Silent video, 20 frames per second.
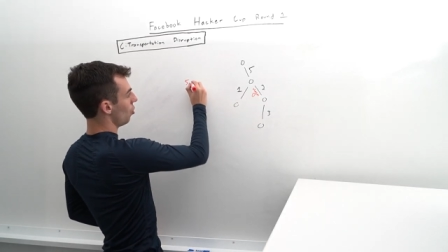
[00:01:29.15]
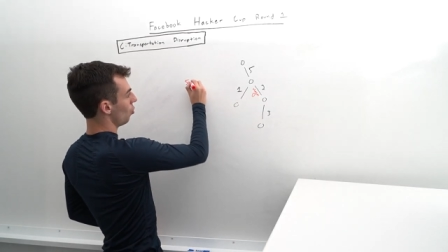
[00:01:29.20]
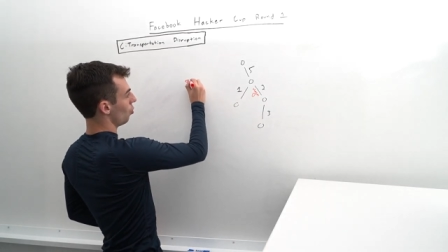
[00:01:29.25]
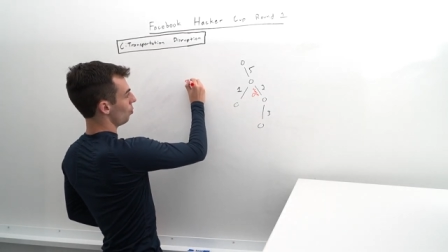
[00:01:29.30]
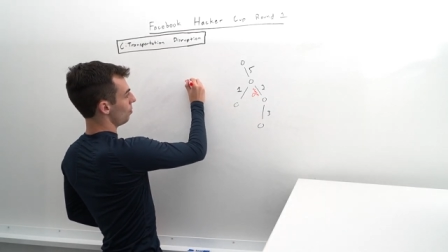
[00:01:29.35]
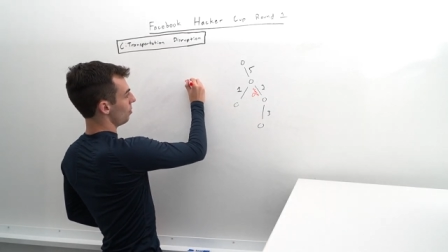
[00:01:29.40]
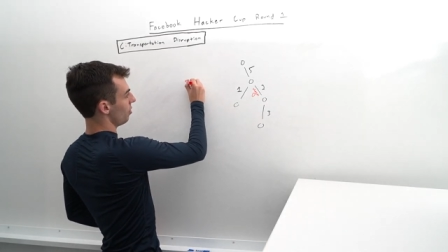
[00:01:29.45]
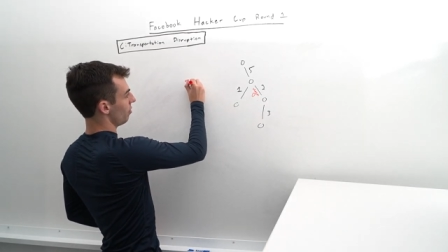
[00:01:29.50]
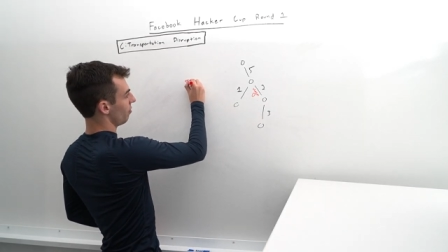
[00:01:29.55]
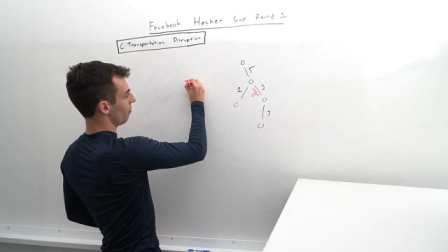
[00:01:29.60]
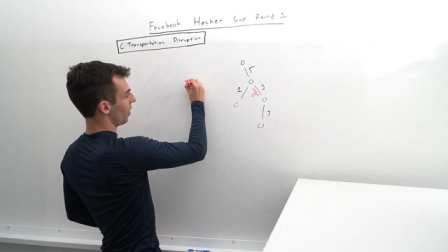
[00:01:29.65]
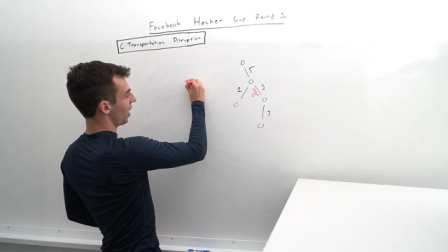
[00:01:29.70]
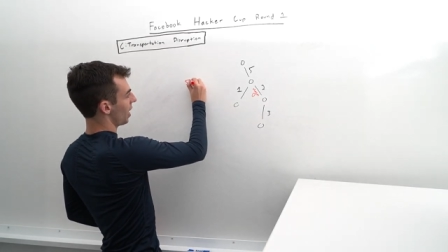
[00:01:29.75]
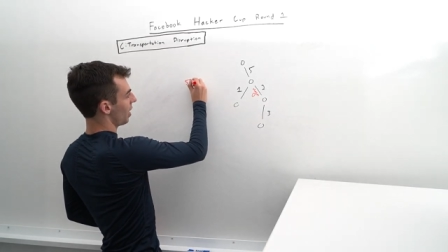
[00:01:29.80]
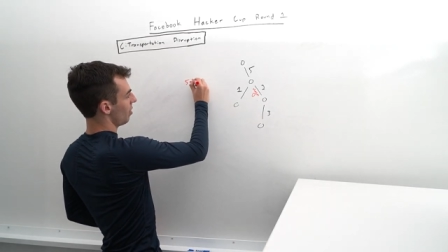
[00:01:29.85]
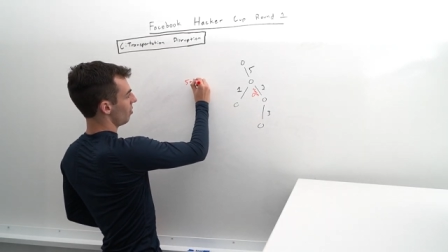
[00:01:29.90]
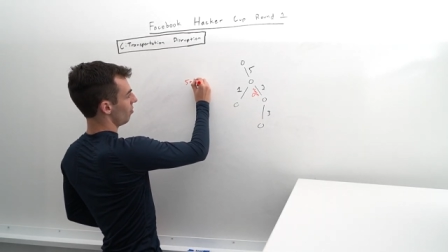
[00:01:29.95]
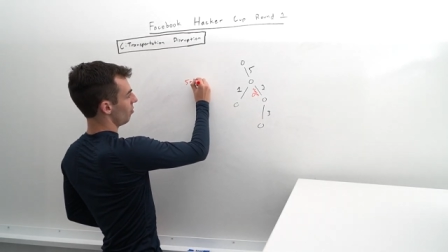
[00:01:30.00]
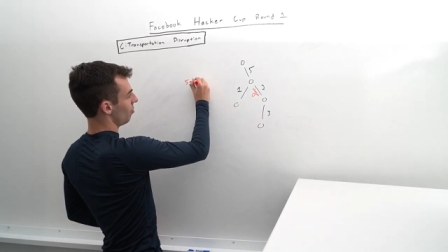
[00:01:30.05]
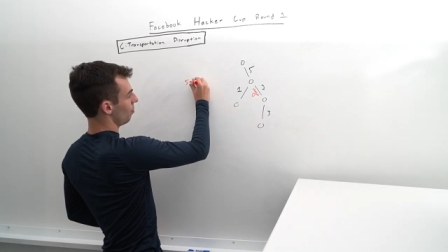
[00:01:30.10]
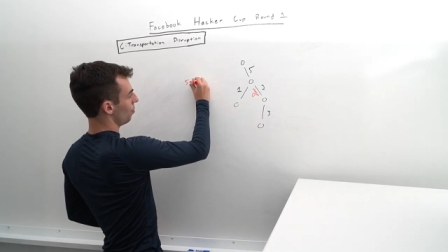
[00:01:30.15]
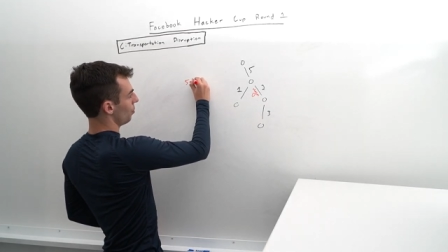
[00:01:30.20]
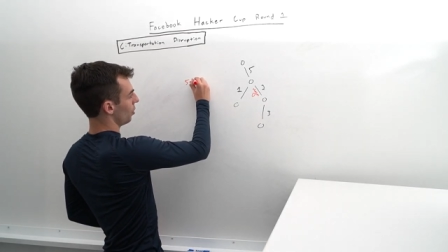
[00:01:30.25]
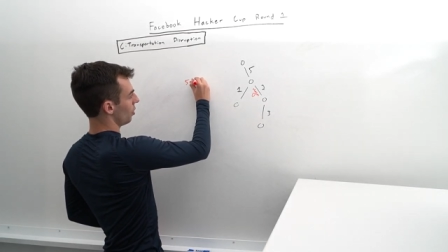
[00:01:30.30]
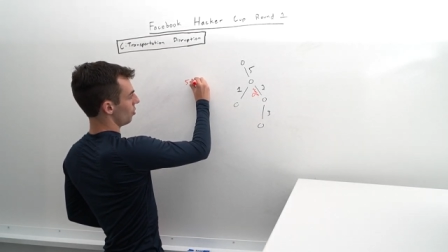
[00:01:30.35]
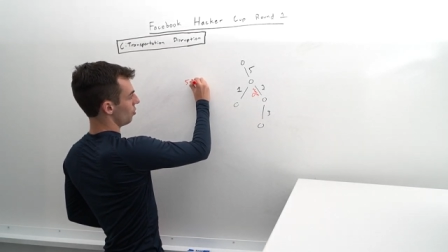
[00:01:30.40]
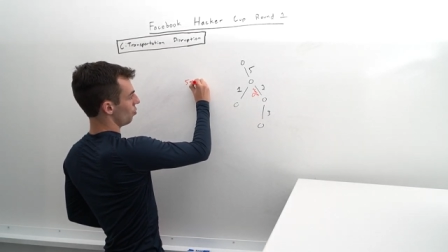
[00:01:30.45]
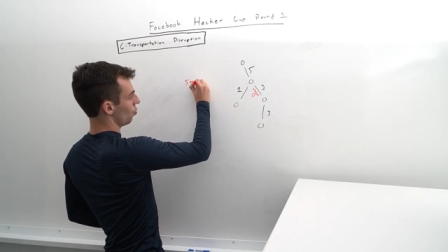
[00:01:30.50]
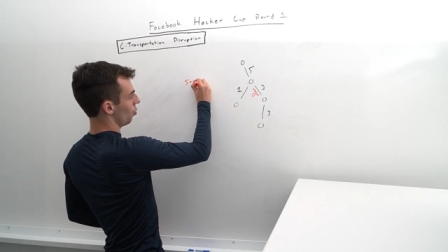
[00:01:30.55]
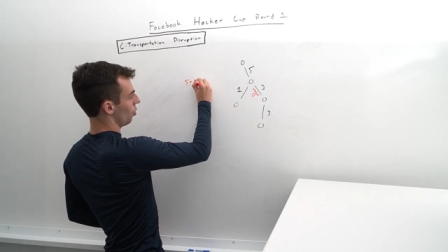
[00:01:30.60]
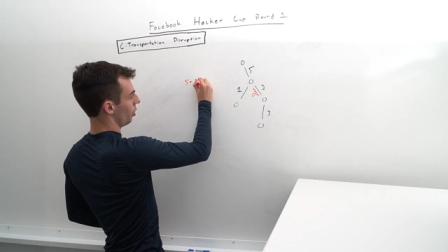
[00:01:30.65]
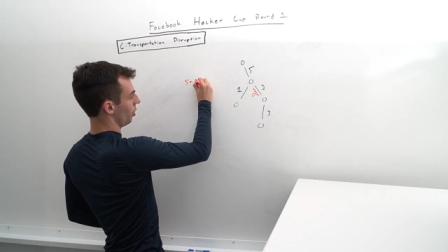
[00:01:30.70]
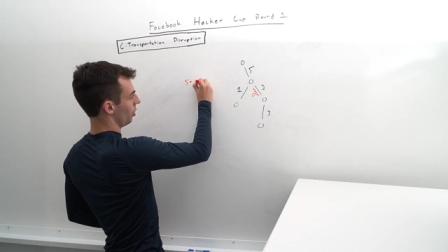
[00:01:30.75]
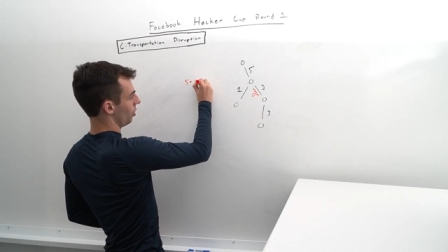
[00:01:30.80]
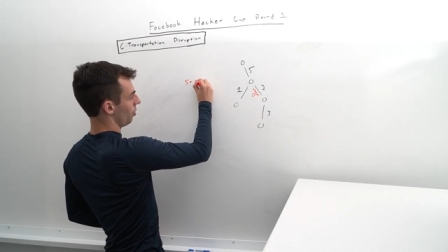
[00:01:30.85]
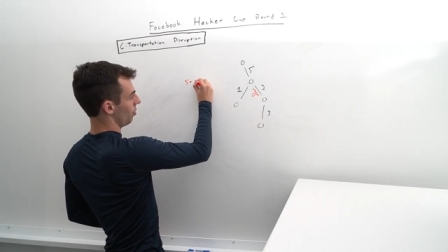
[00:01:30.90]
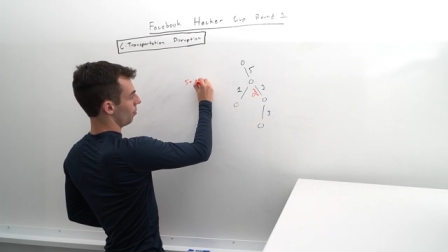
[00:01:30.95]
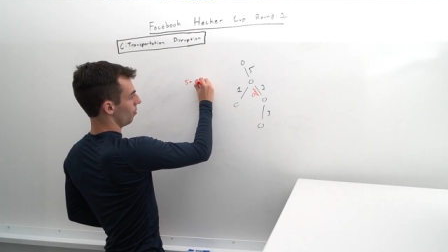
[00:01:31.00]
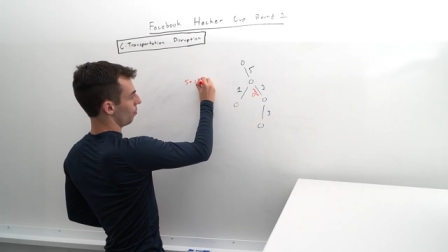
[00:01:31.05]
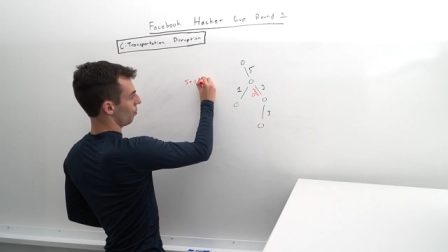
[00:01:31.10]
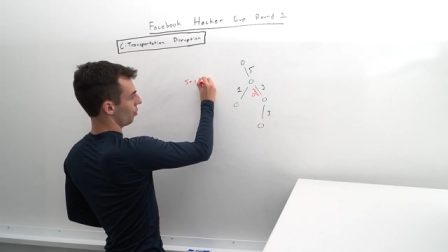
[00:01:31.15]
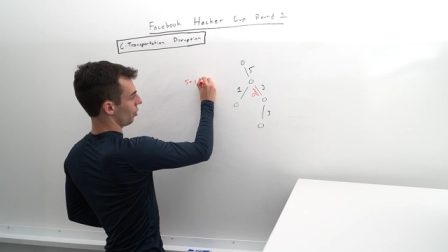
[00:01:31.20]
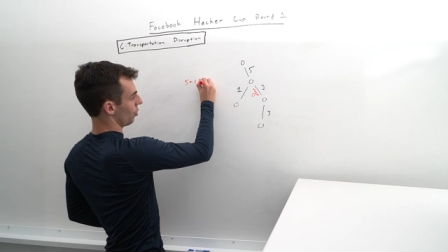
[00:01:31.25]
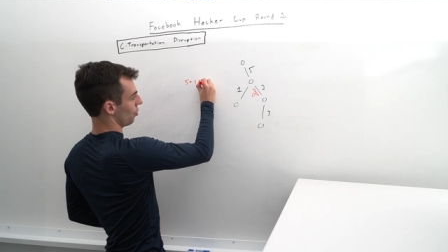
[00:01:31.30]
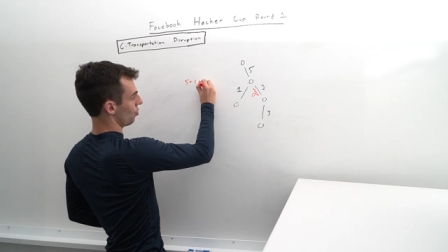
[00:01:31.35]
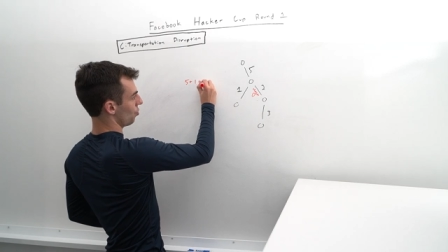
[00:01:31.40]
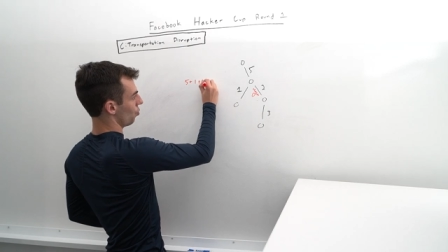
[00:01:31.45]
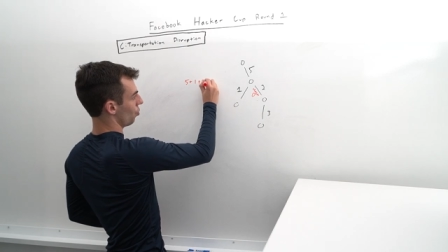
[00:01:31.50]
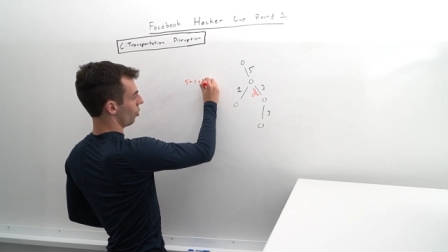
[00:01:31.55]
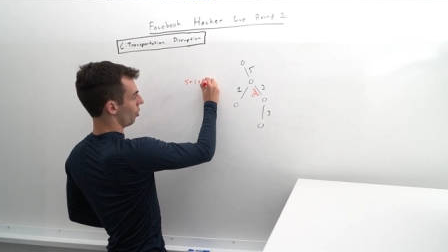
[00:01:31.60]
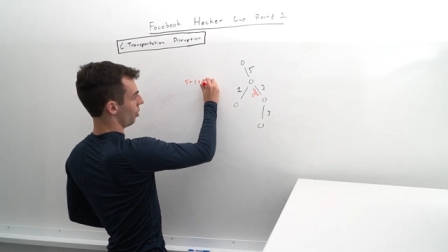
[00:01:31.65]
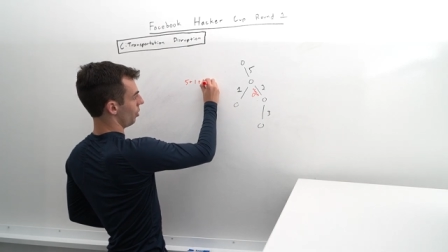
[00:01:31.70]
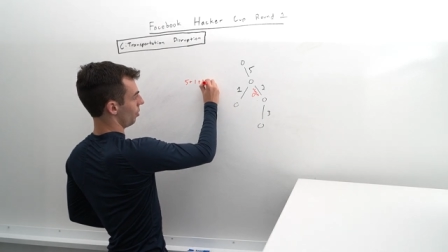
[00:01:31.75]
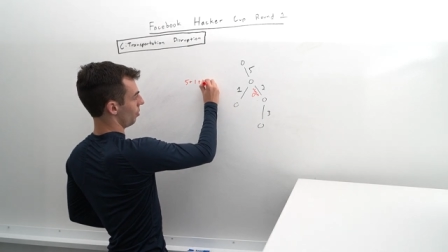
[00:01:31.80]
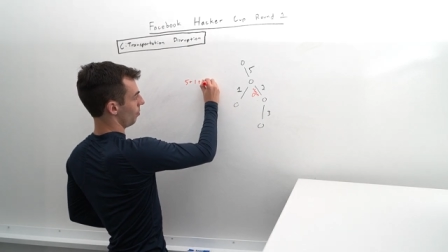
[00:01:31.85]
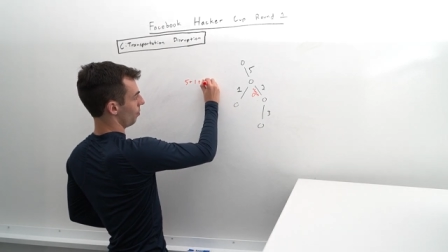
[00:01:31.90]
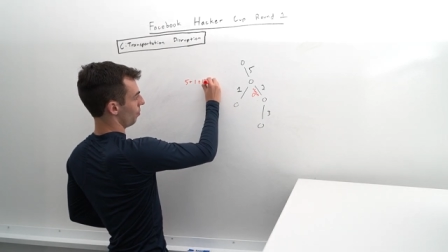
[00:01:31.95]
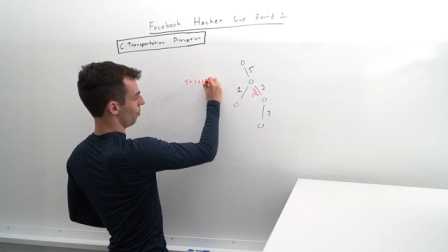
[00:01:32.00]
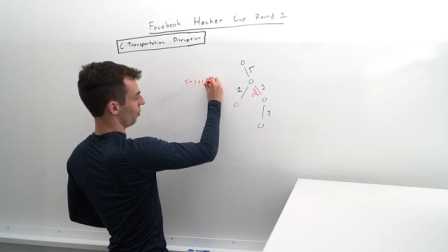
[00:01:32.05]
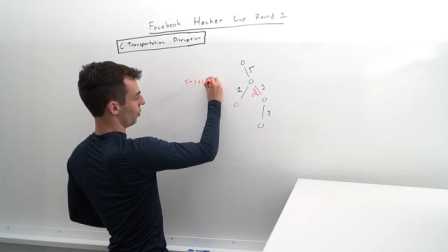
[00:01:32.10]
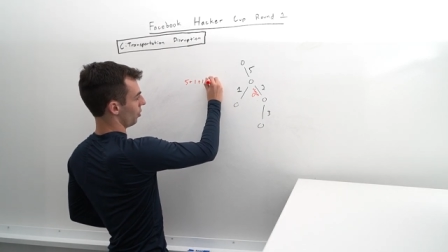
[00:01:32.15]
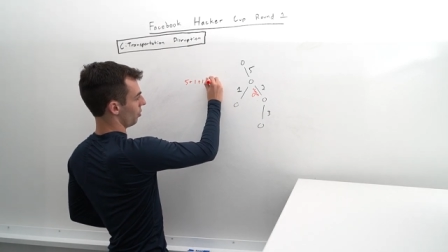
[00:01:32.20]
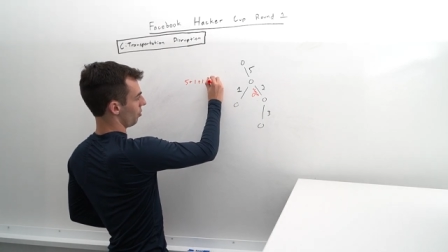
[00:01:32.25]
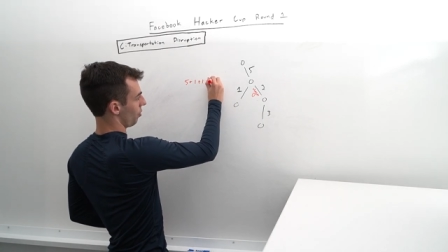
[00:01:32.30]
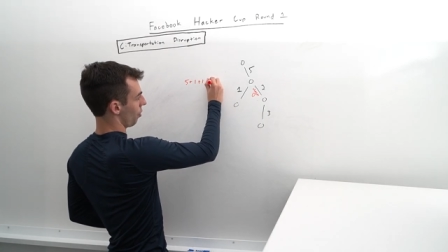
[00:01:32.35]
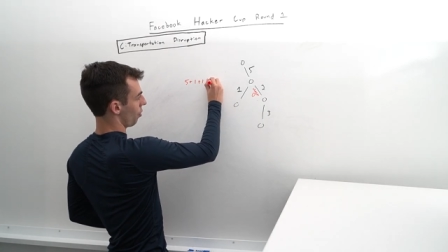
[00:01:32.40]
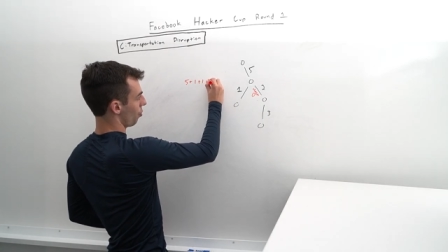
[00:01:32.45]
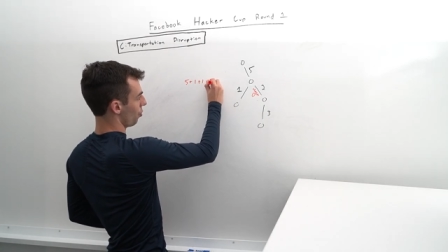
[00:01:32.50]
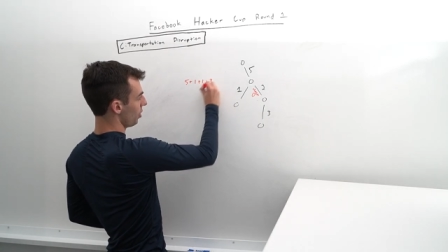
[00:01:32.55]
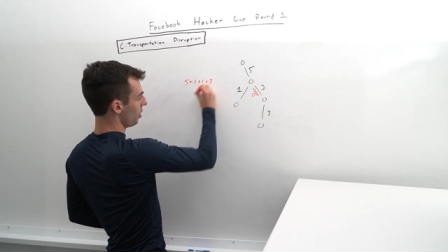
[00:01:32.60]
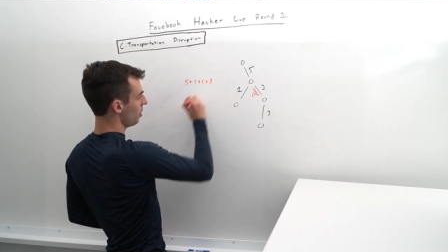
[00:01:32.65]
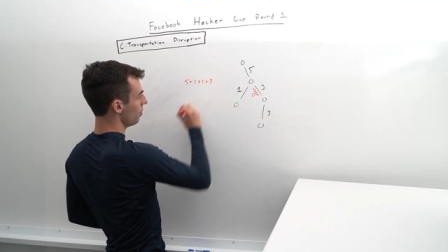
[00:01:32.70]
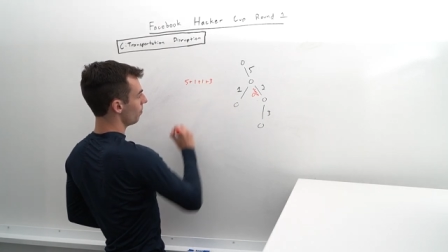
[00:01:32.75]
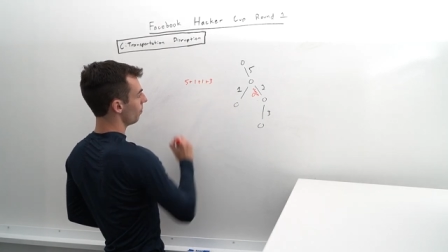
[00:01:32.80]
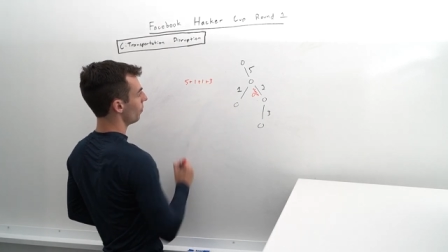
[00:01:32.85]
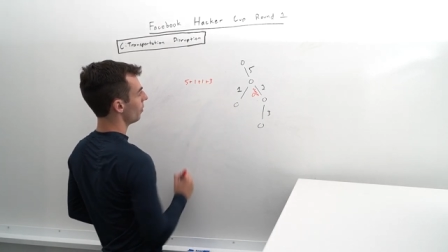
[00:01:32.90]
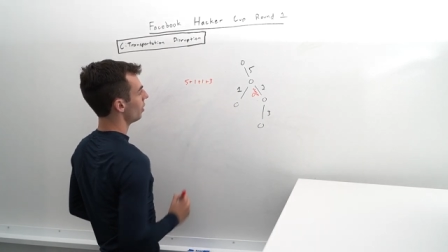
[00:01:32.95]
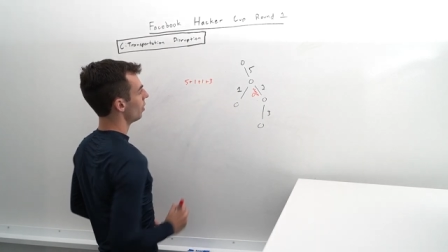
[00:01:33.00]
would be 5 plus 1 plus 1 plus 3,